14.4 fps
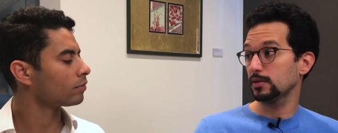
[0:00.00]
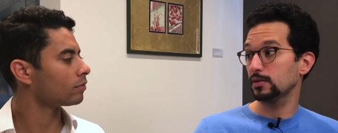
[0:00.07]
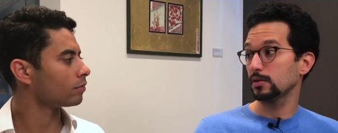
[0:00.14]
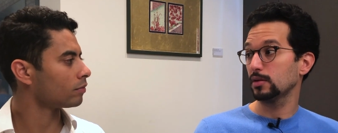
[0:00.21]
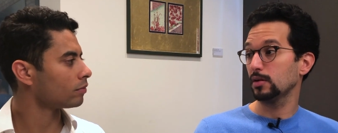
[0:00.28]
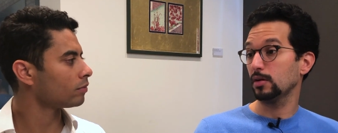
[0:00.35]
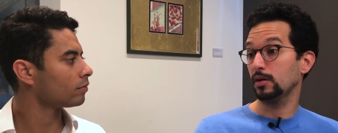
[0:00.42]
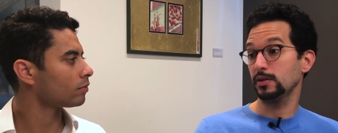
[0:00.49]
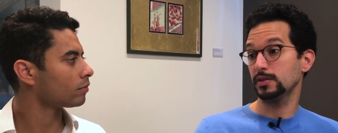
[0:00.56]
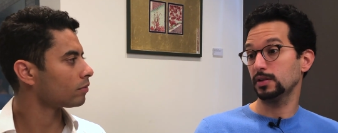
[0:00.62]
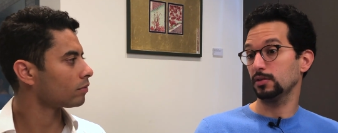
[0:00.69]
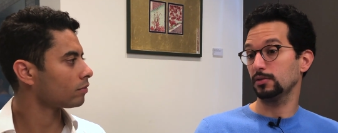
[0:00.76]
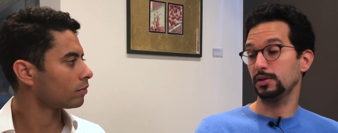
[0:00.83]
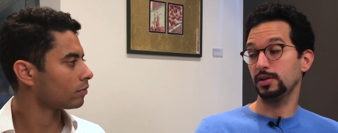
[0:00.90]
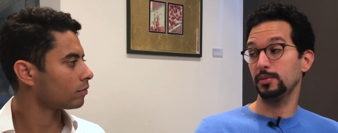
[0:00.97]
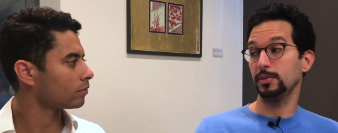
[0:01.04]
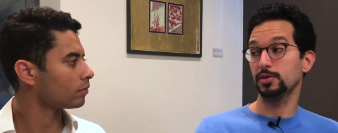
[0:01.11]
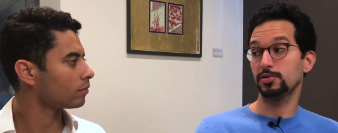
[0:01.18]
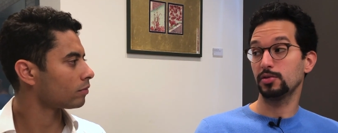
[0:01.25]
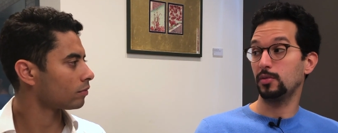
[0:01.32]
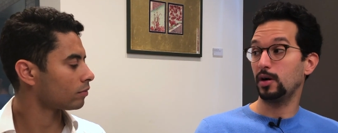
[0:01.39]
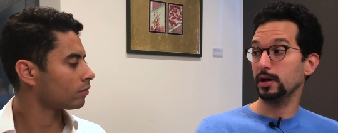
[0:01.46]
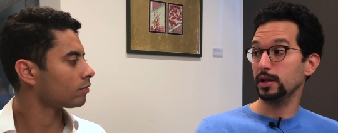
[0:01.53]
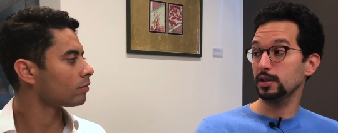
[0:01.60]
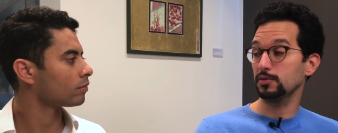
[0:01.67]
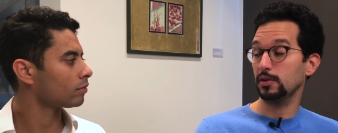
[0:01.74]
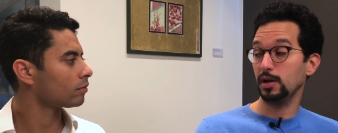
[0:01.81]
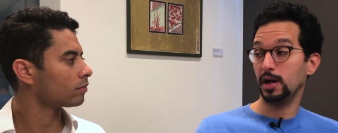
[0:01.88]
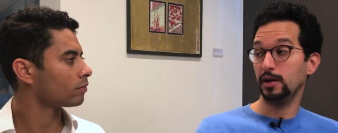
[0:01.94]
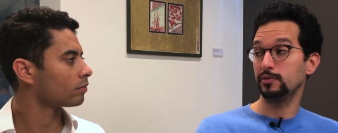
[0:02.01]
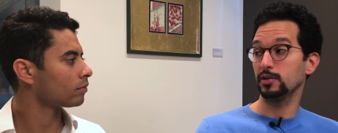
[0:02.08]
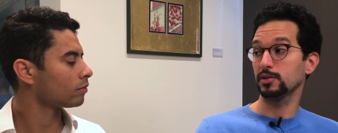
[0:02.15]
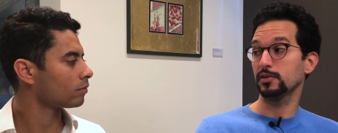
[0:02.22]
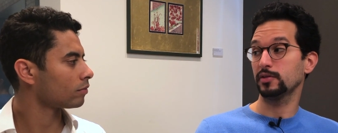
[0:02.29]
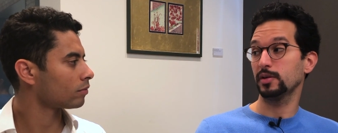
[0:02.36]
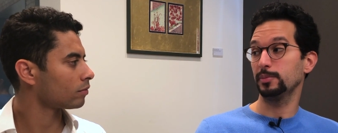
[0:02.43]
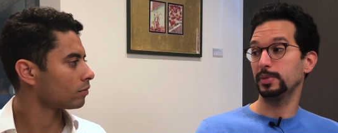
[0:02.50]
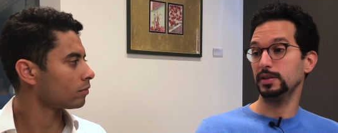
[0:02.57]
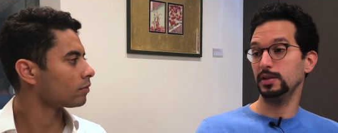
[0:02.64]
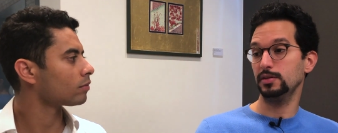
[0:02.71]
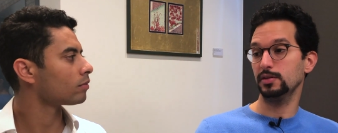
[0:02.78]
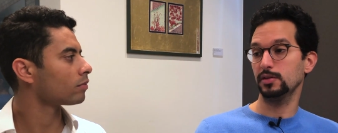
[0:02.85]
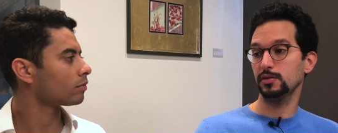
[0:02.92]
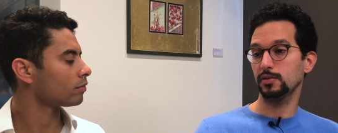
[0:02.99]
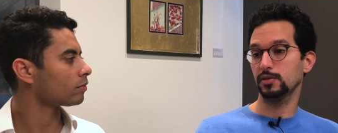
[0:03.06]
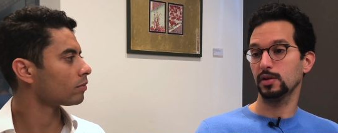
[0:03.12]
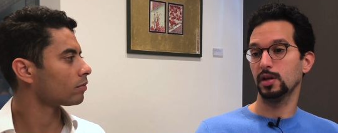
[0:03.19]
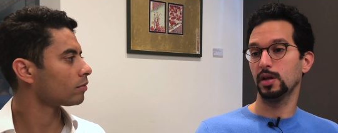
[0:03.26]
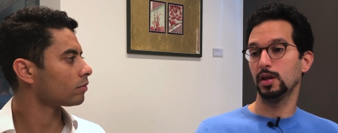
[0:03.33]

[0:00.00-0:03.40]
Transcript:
Speaker 1: mm-hmm. or is it already a mature market where you have a lot of competitors?